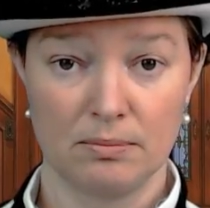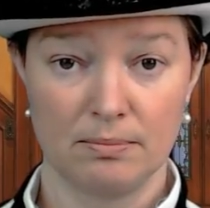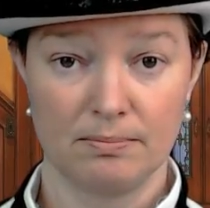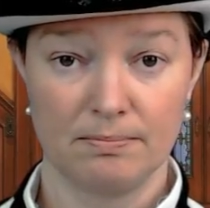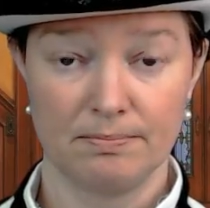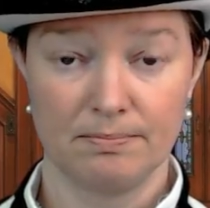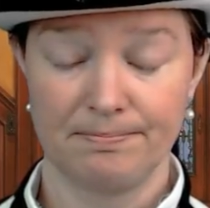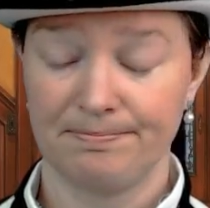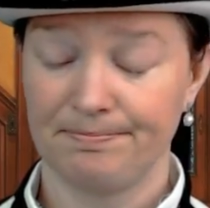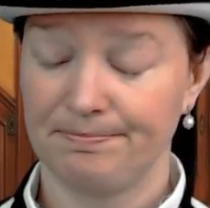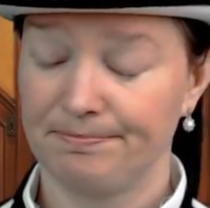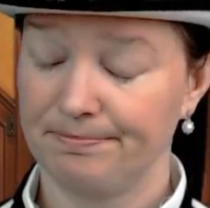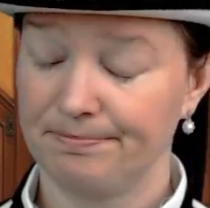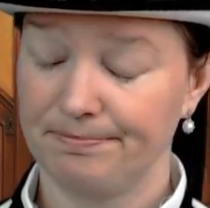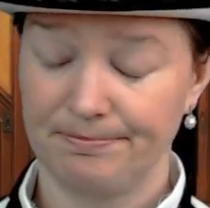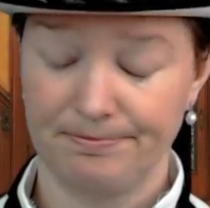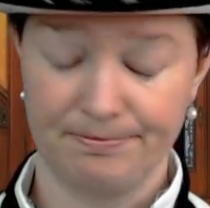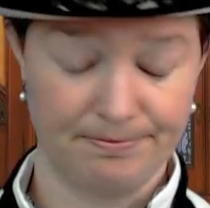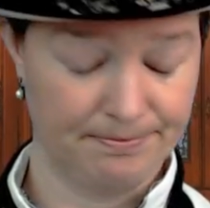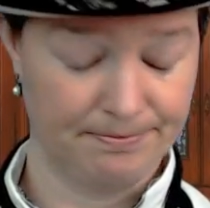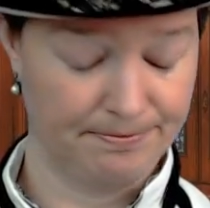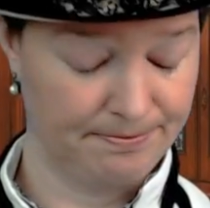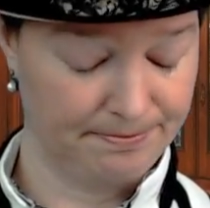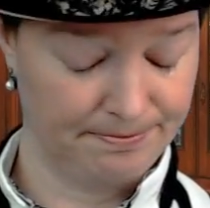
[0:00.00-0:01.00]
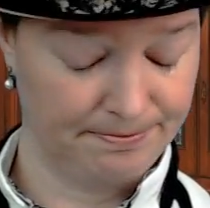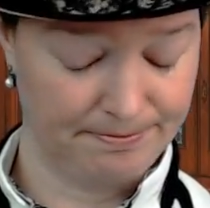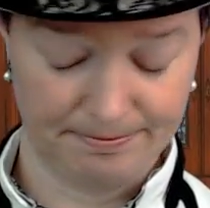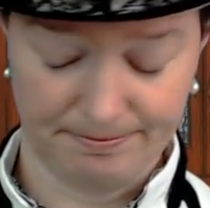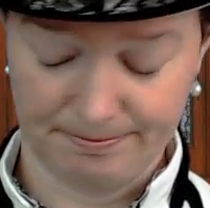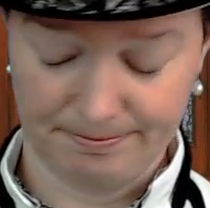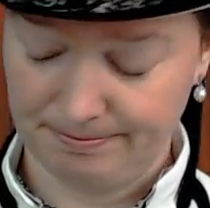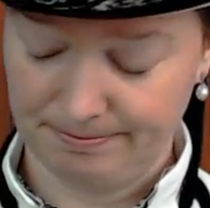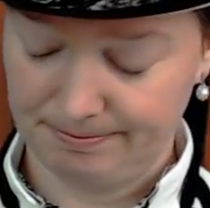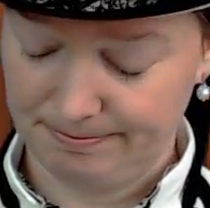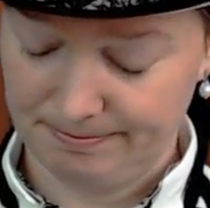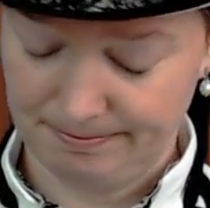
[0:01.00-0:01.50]

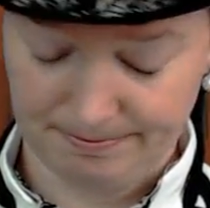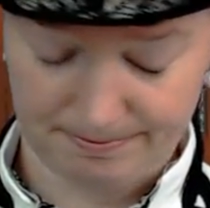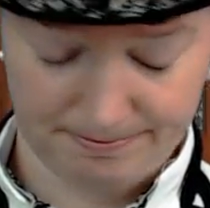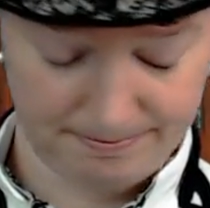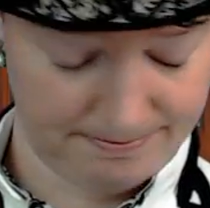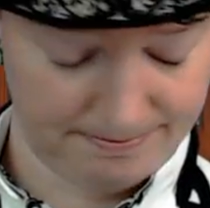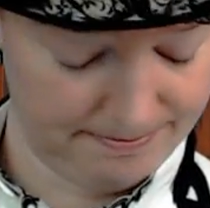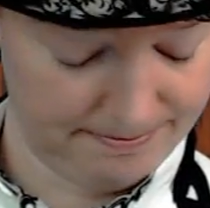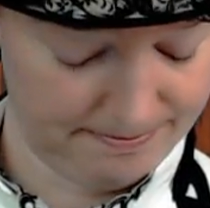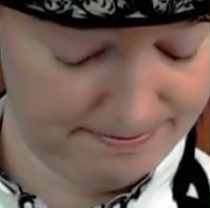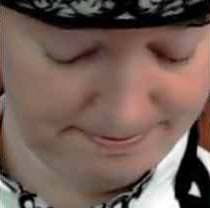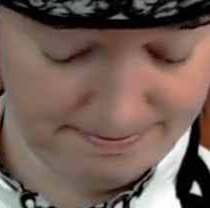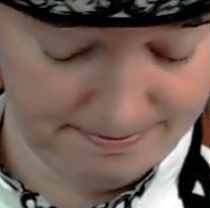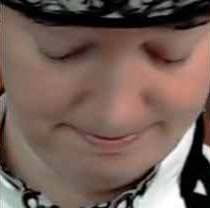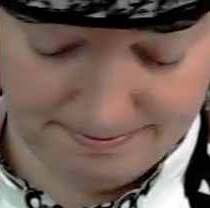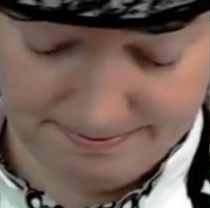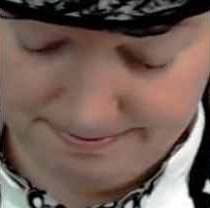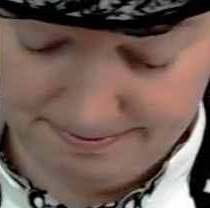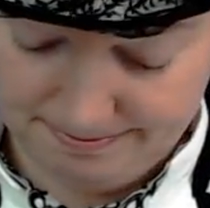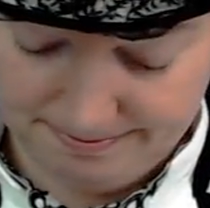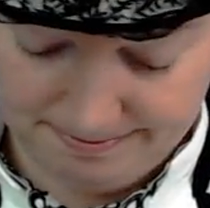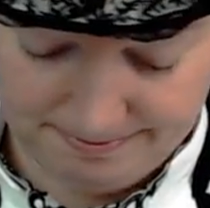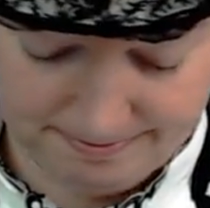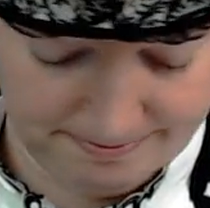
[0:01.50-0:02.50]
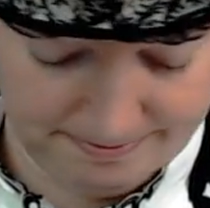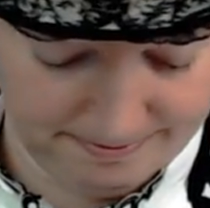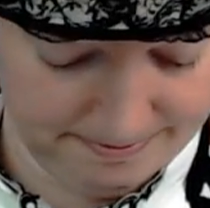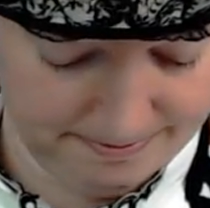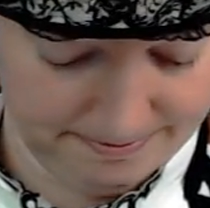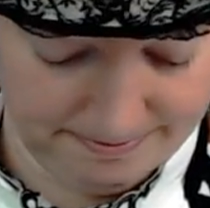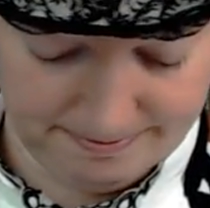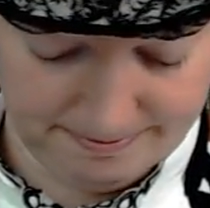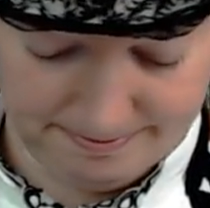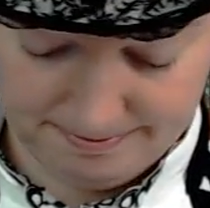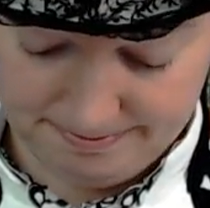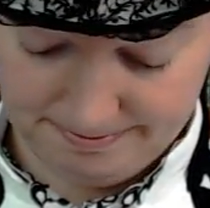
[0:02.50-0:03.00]

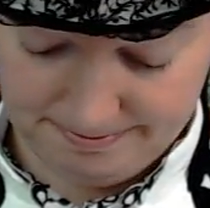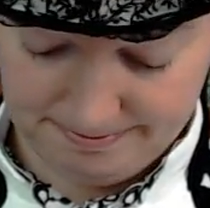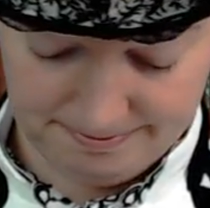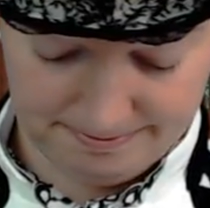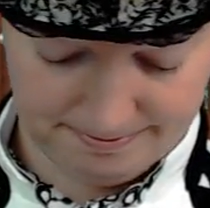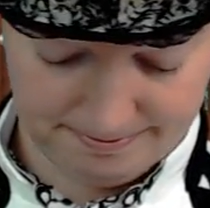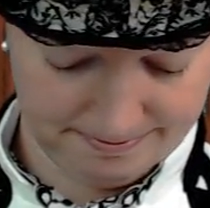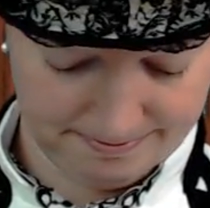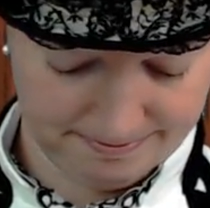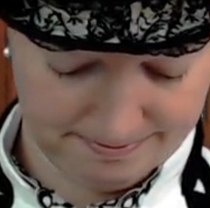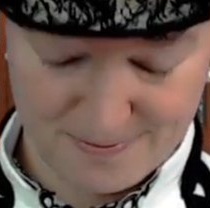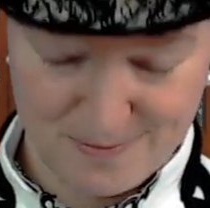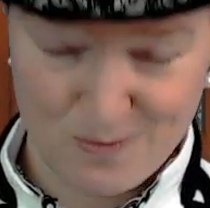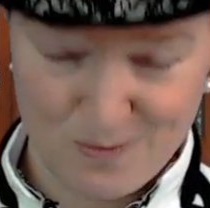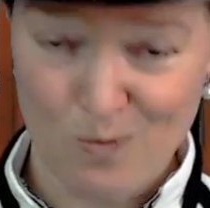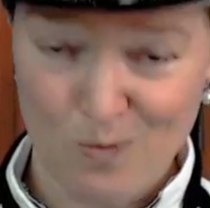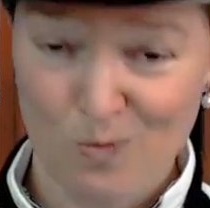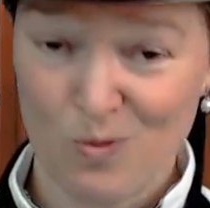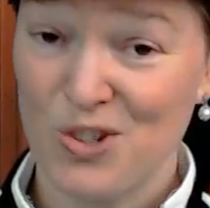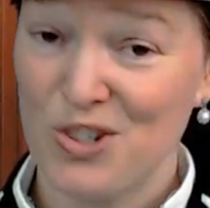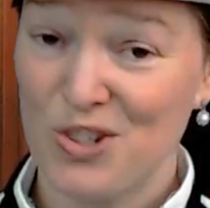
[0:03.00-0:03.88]
Nobody speaks.